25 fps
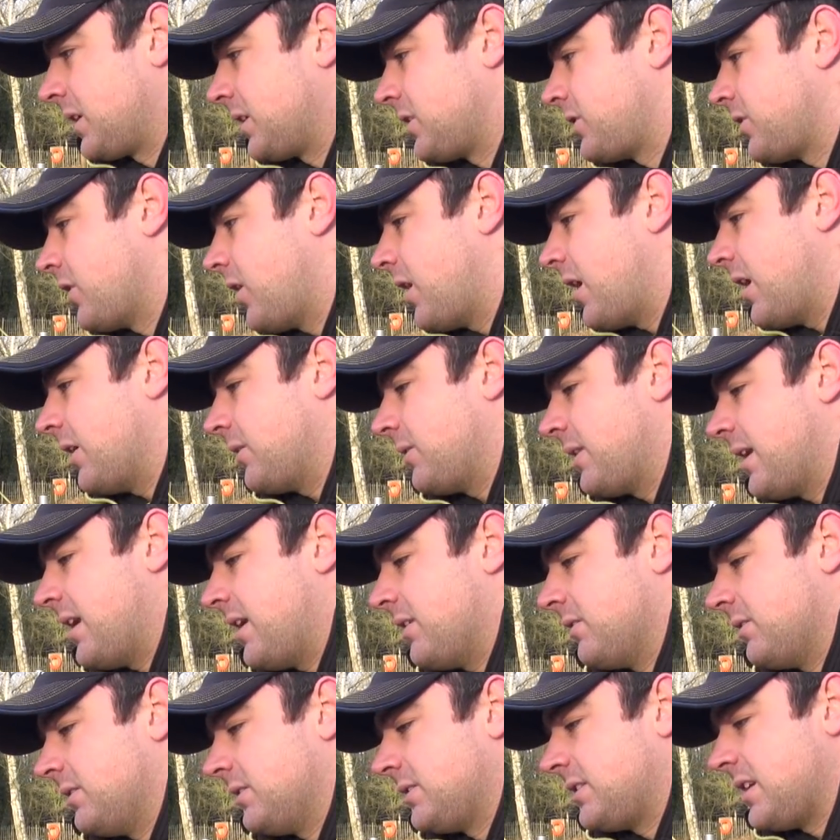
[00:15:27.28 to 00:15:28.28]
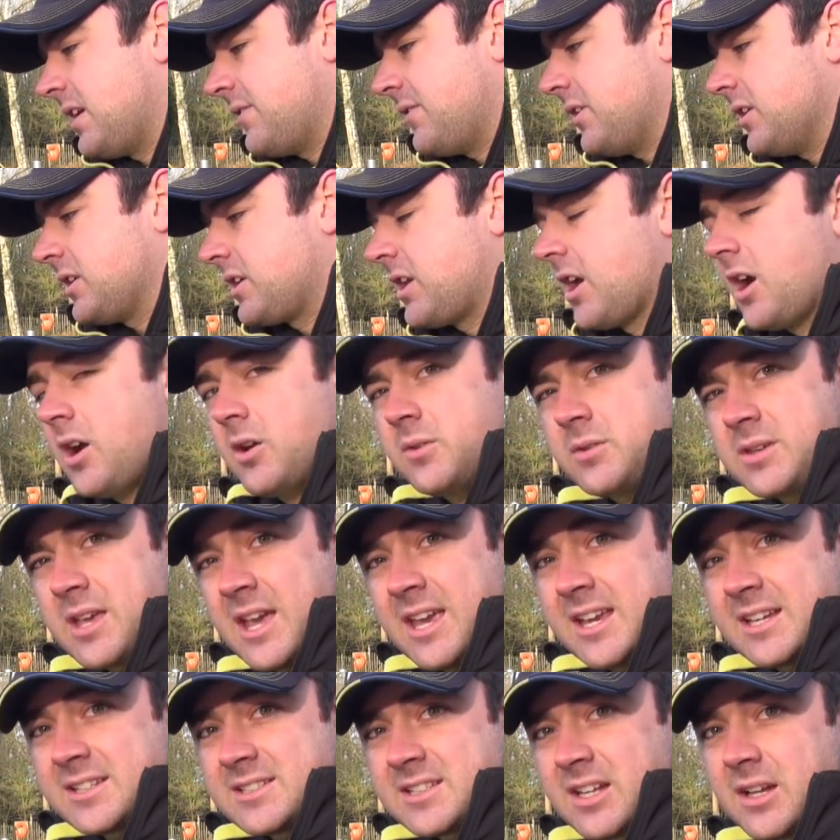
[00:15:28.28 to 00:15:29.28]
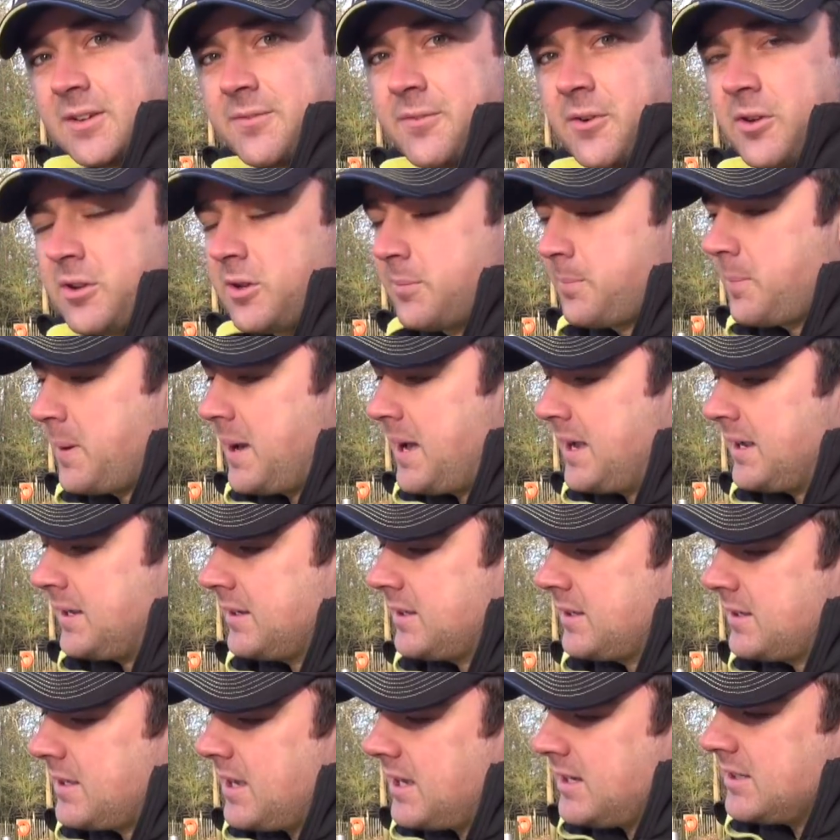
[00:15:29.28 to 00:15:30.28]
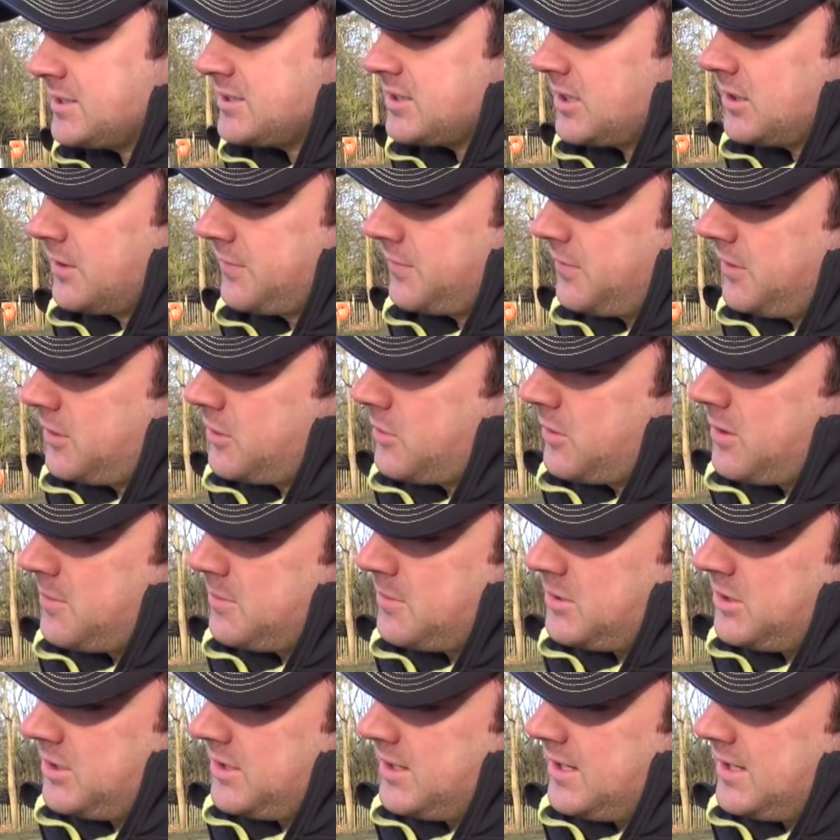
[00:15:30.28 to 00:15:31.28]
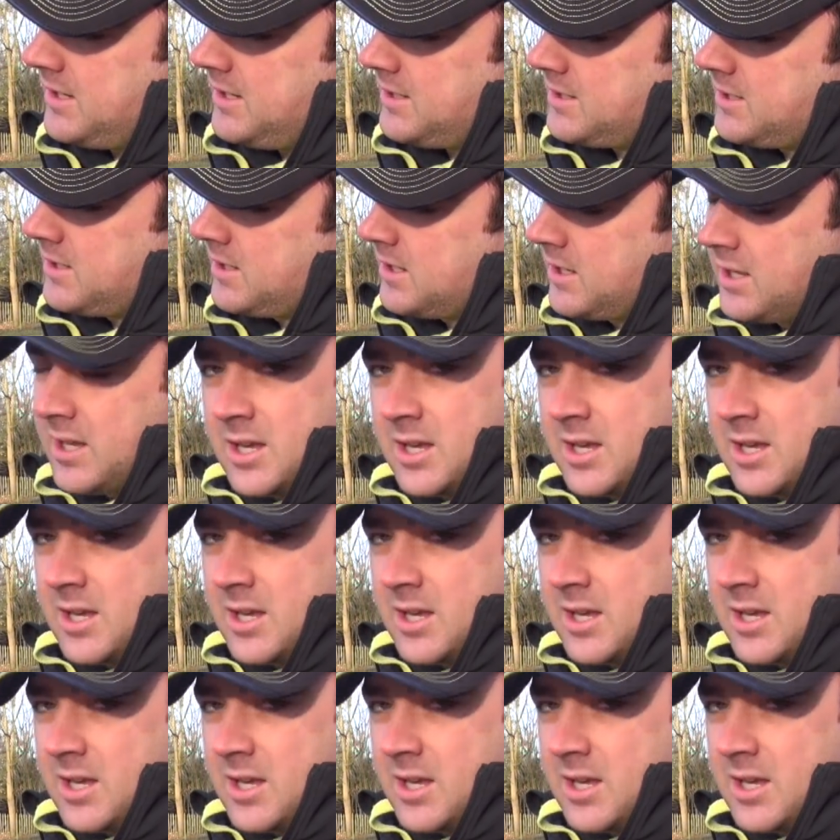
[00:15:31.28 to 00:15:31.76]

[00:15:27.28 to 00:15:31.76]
got out there and give it a go, get yourself on the bank, get yourself the equipment you need,